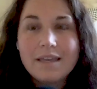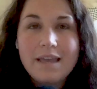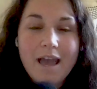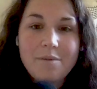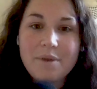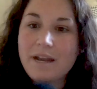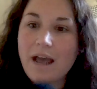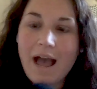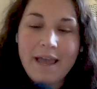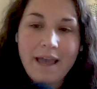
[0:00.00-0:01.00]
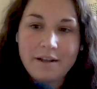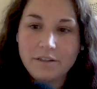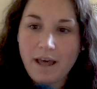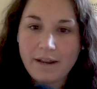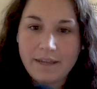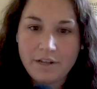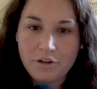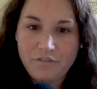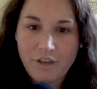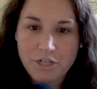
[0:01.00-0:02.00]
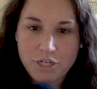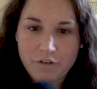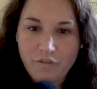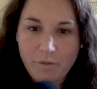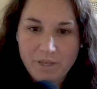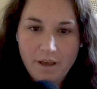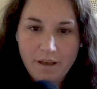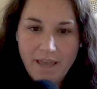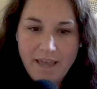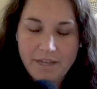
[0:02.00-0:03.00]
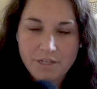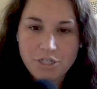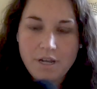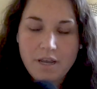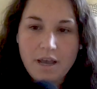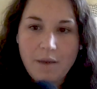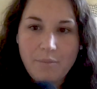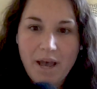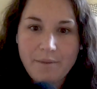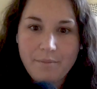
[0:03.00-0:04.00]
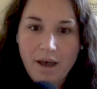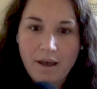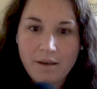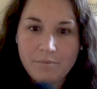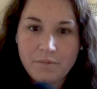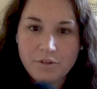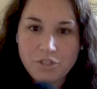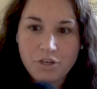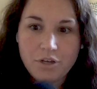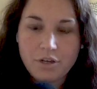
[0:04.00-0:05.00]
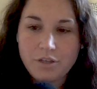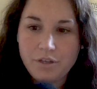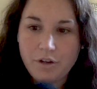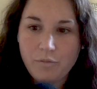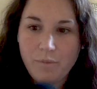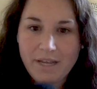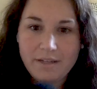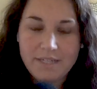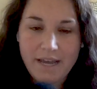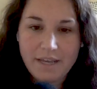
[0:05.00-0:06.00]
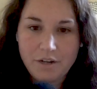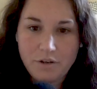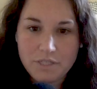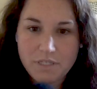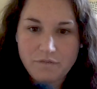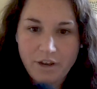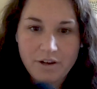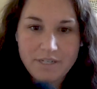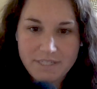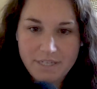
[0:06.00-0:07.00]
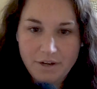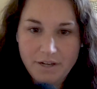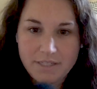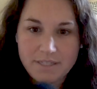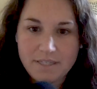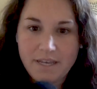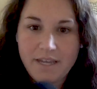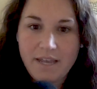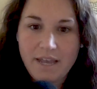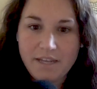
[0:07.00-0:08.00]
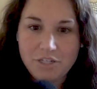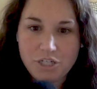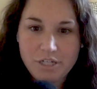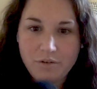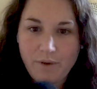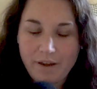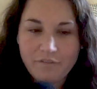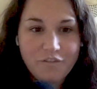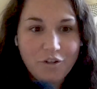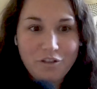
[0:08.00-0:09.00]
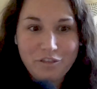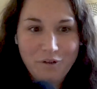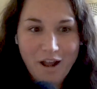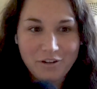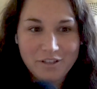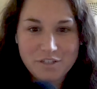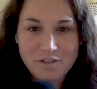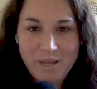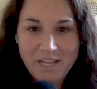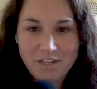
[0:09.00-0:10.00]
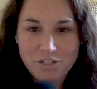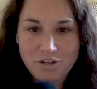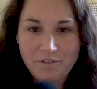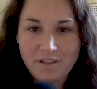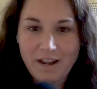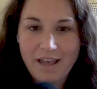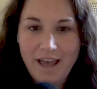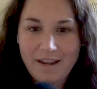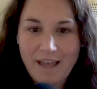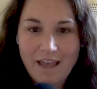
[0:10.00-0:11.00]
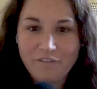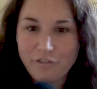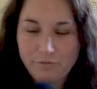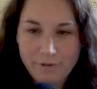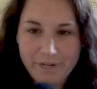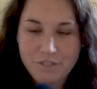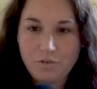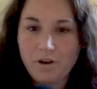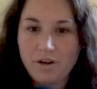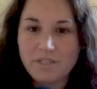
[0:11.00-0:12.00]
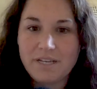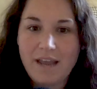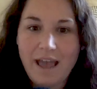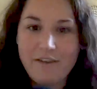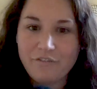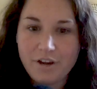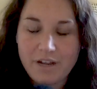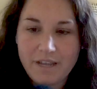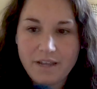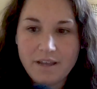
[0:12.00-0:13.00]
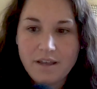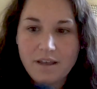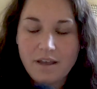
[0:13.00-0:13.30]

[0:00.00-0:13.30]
Yeah, I mean, I had a lot of intervention from a young age. My mom took, you know, my diagnosis very seriously and she went full throttle into making sure that I had every resource and every